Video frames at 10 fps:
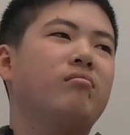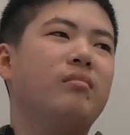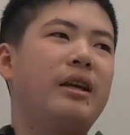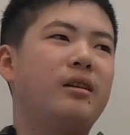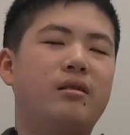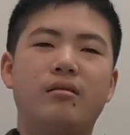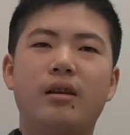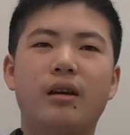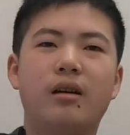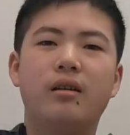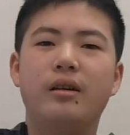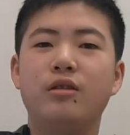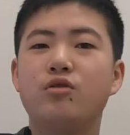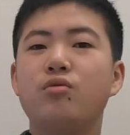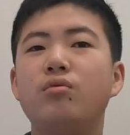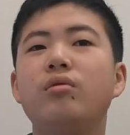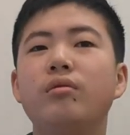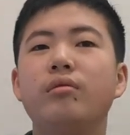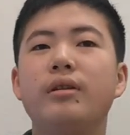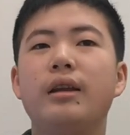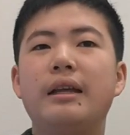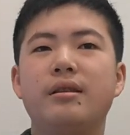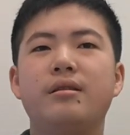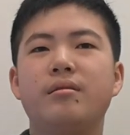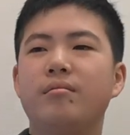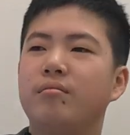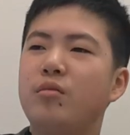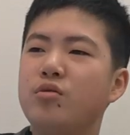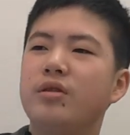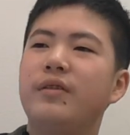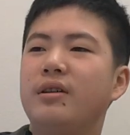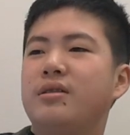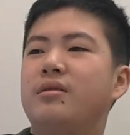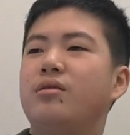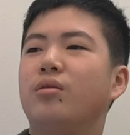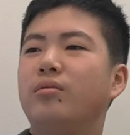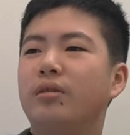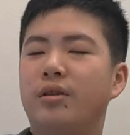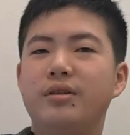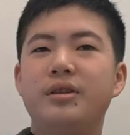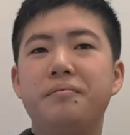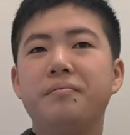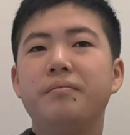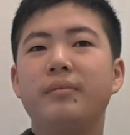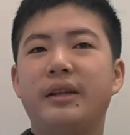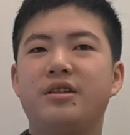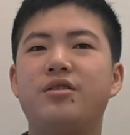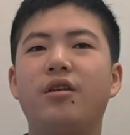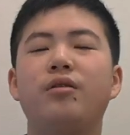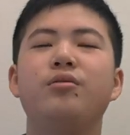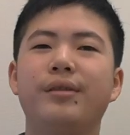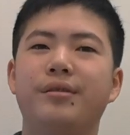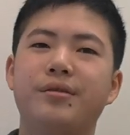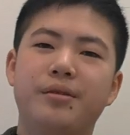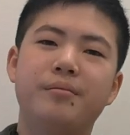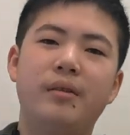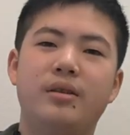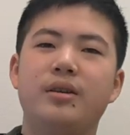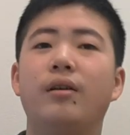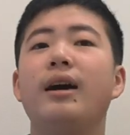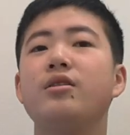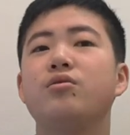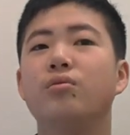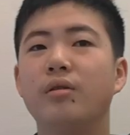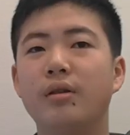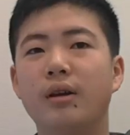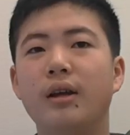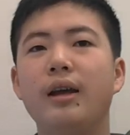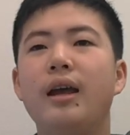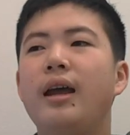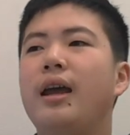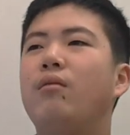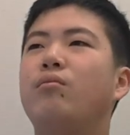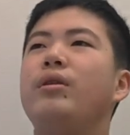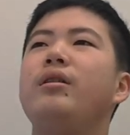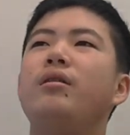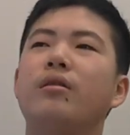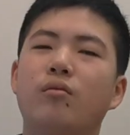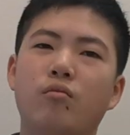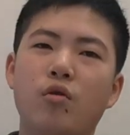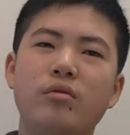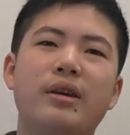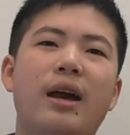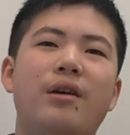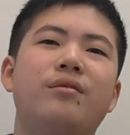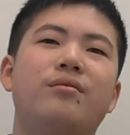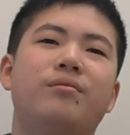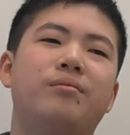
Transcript: Like in school, and most of us don't learn them, like start to learn them until high school, and we won't have,